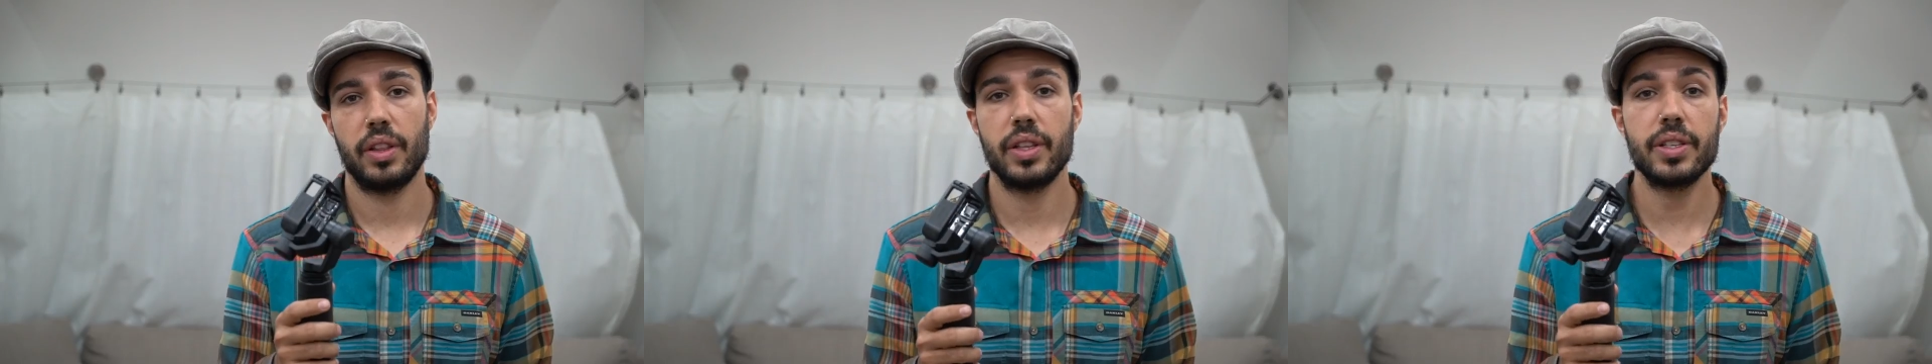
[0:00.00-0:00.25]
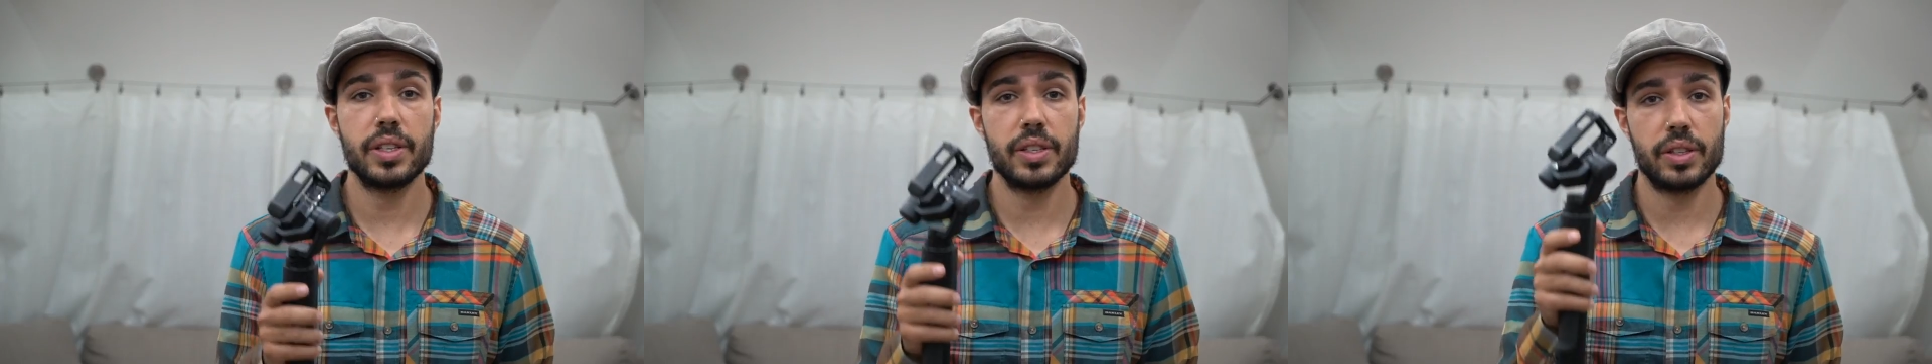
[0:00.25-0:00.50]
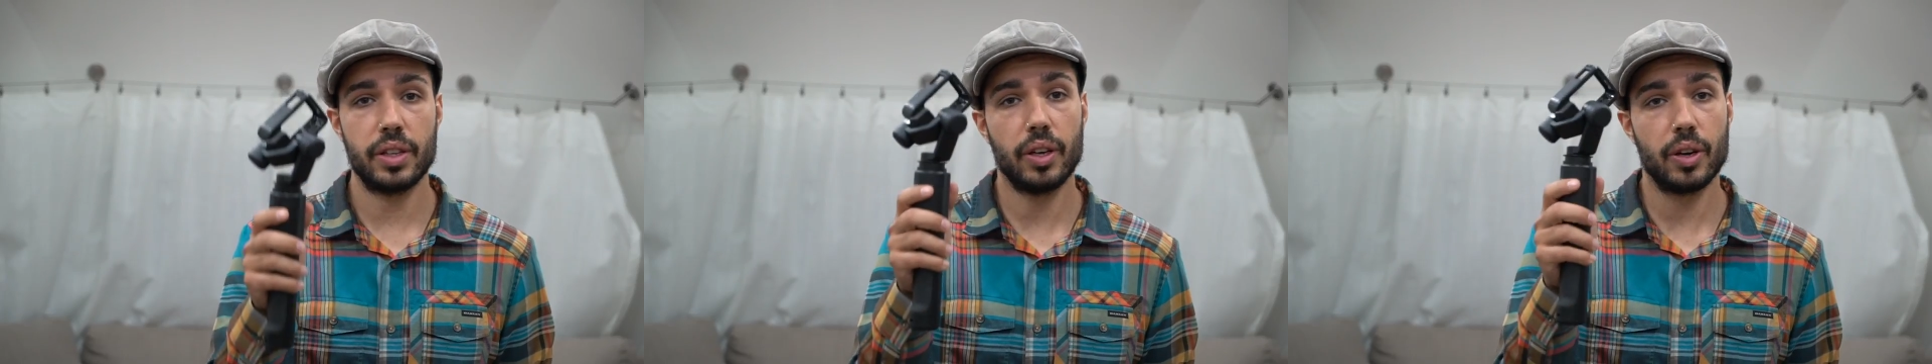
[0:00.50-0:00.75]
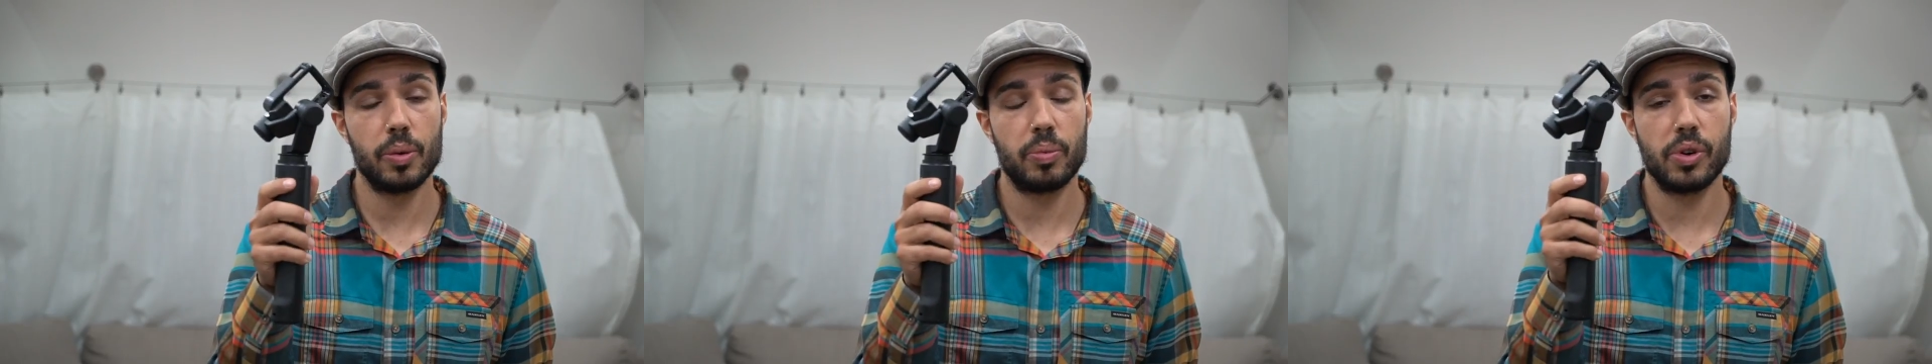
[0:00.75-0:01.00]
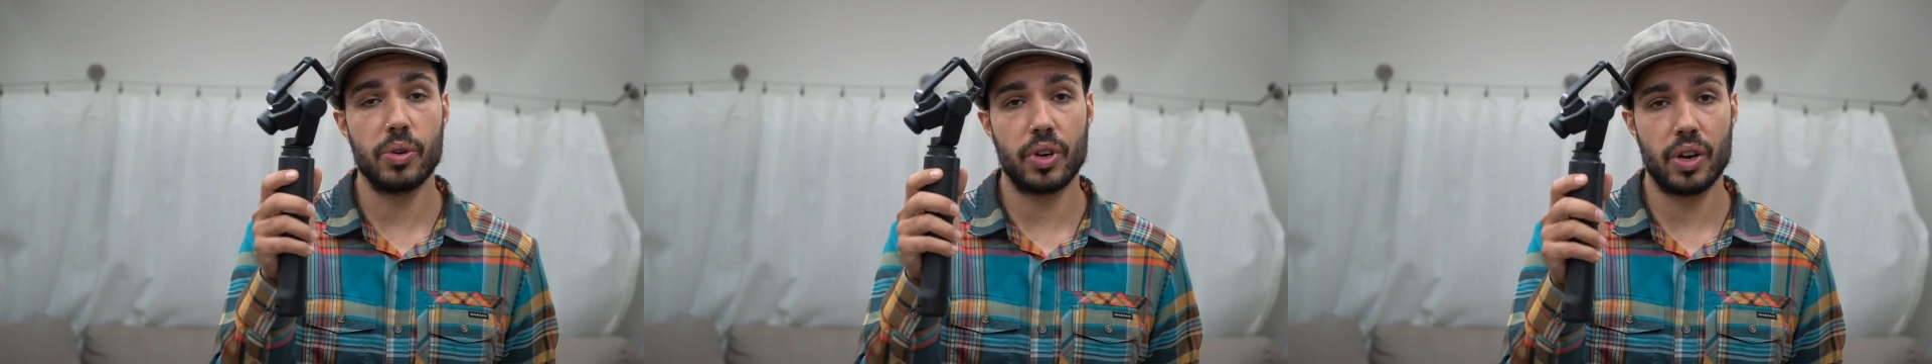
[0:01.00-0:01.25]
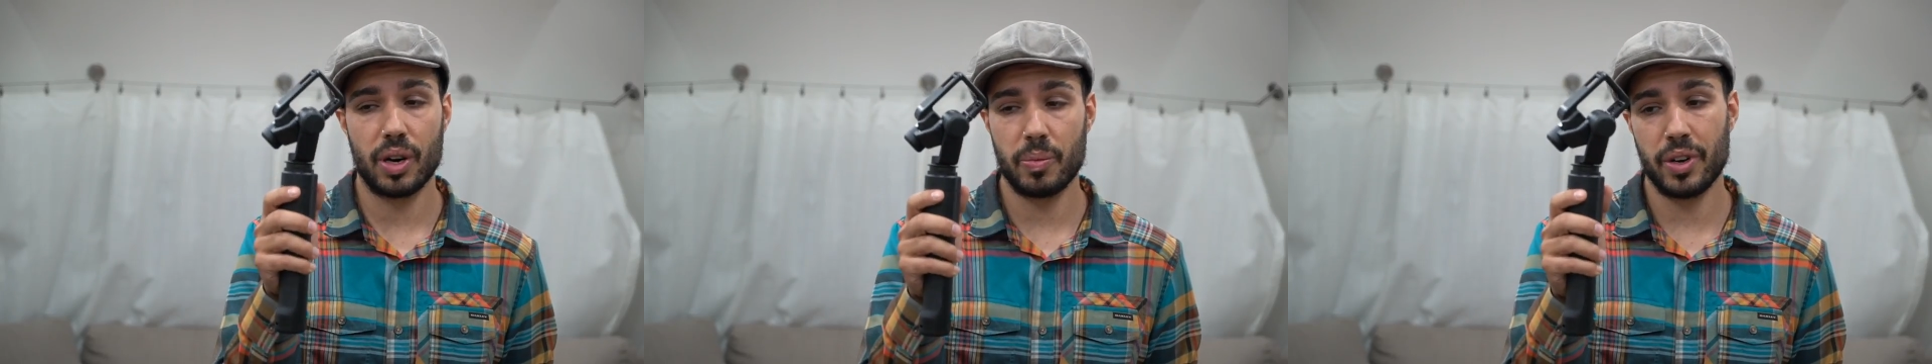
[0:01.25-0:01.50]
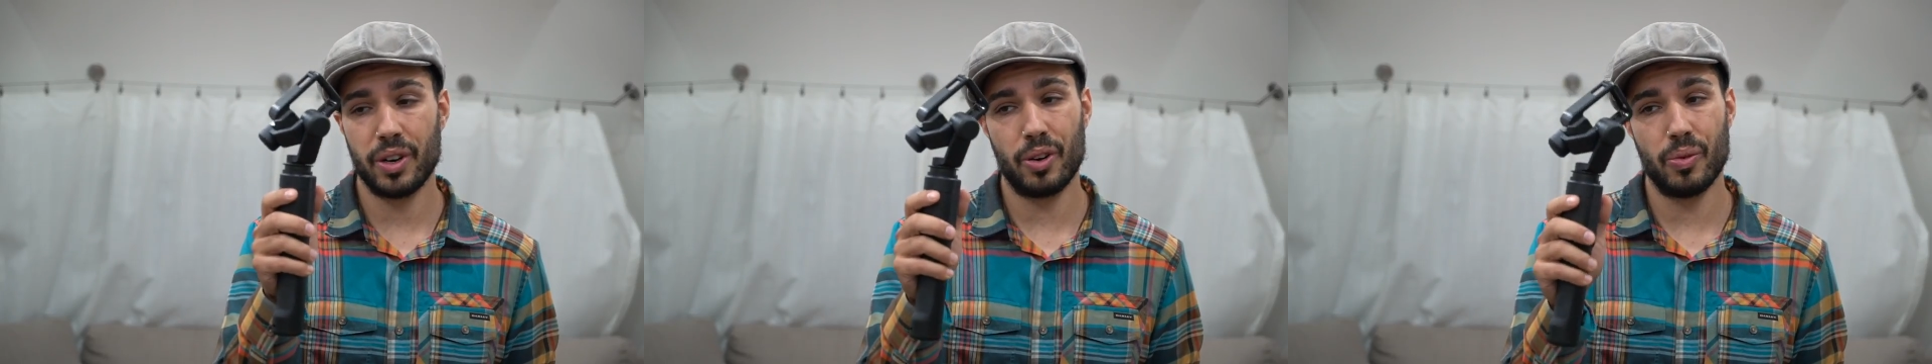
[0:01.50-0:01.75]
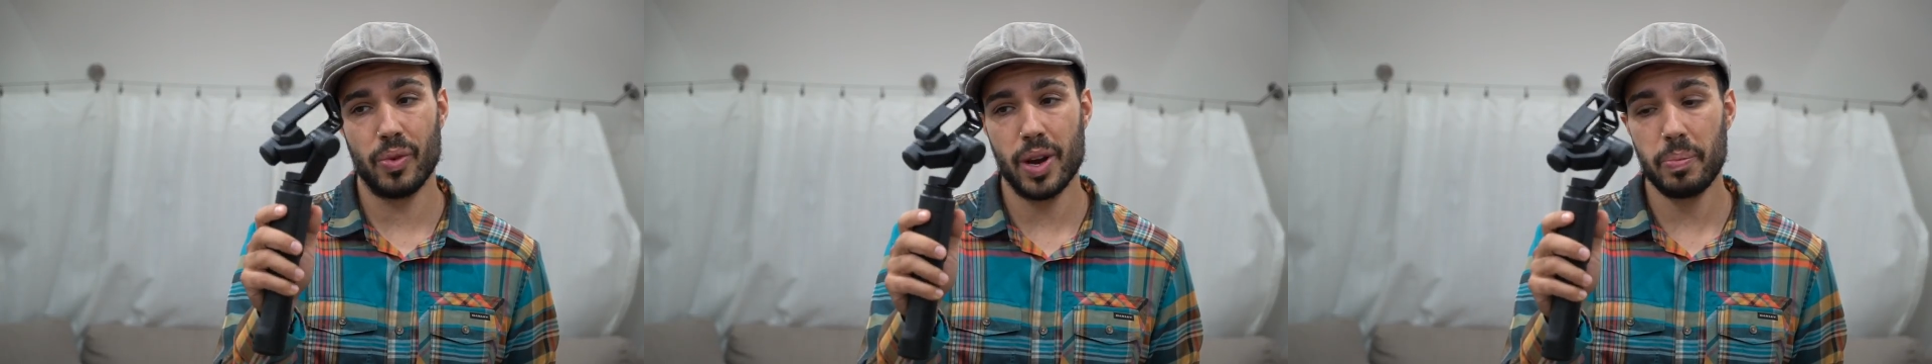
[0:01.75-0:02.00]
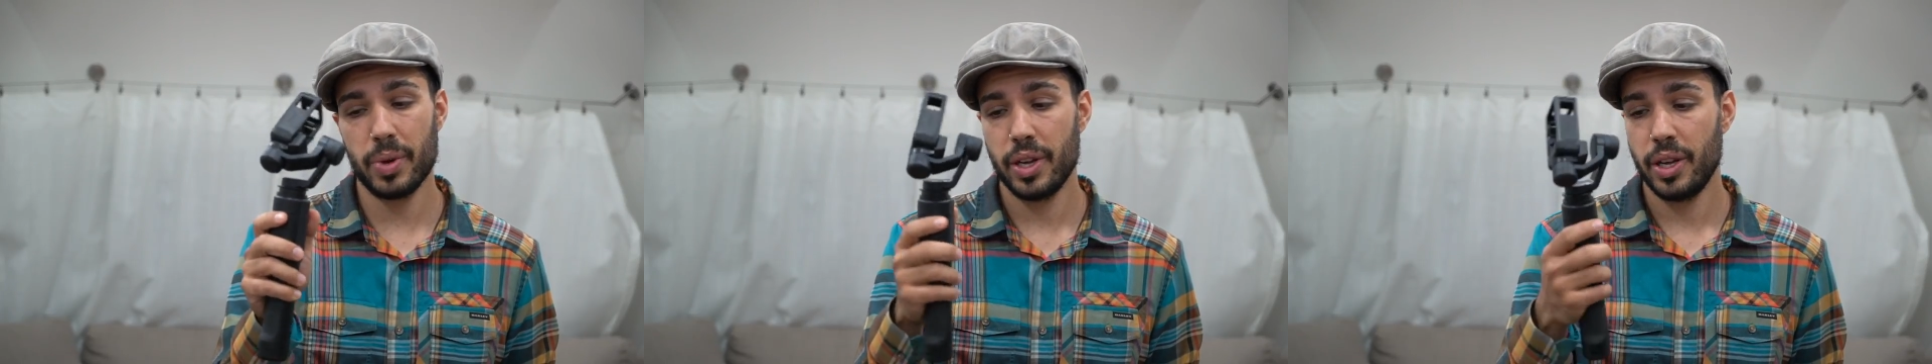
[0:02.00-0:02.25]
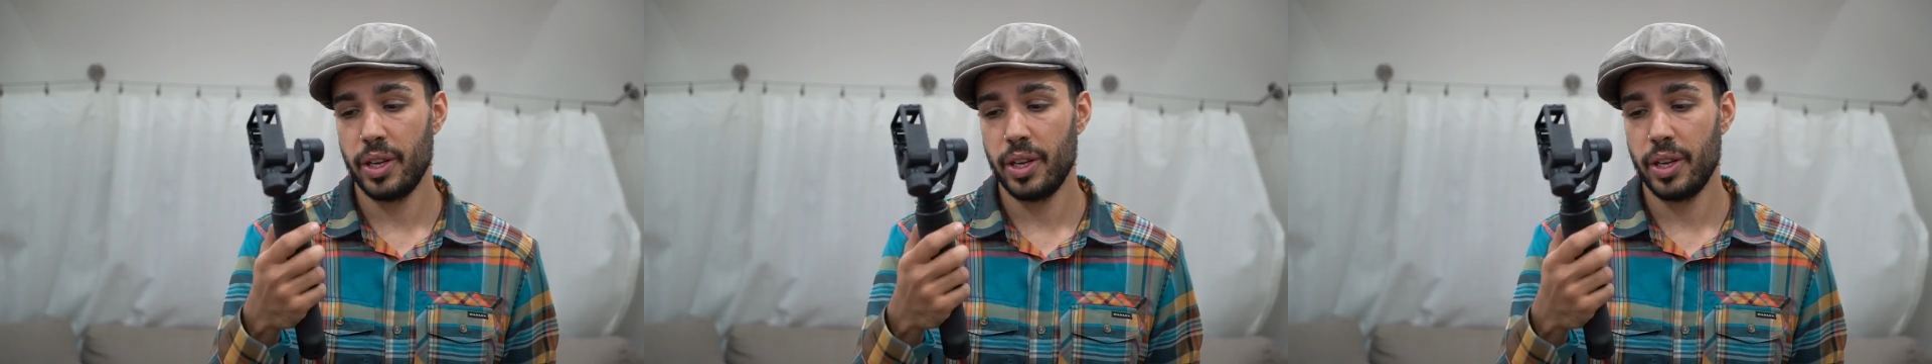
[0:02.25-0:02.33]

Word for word: This is the GoPro Karma Grip.